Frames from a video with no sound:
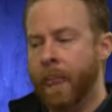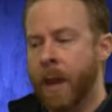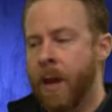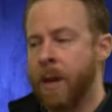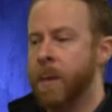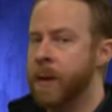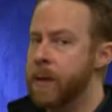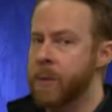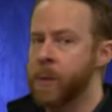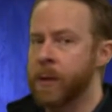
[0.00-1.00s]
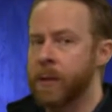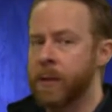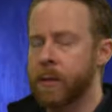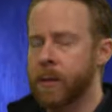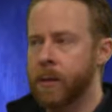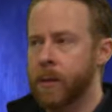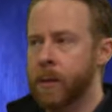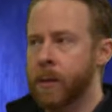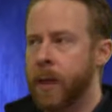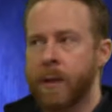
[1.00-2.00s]
I don't know about you, but
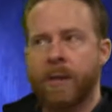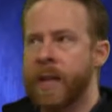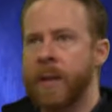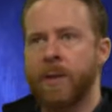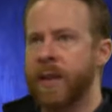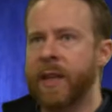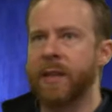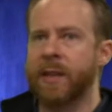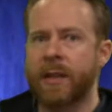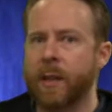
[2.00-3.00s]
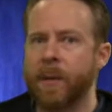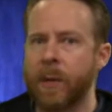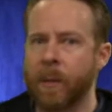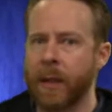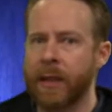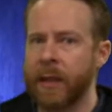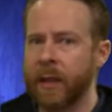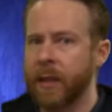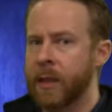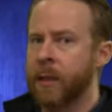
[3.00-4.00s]
I don't like it when things are stuck between my
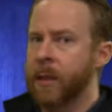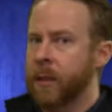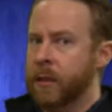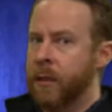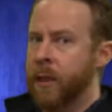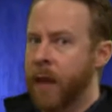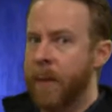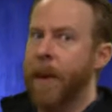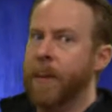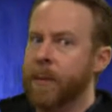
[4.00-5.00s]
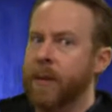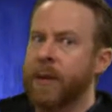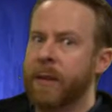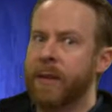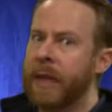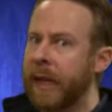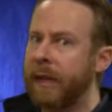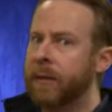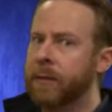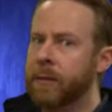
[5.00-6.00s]
teeth. That might be pretty tough to eat
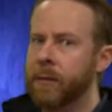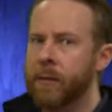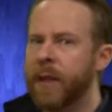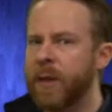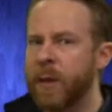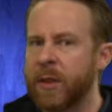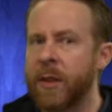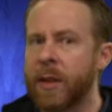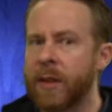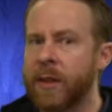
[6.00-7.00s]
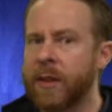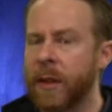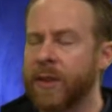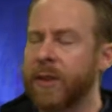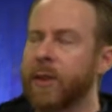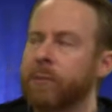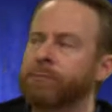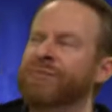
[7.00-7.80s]
if it was stuck on your tusks.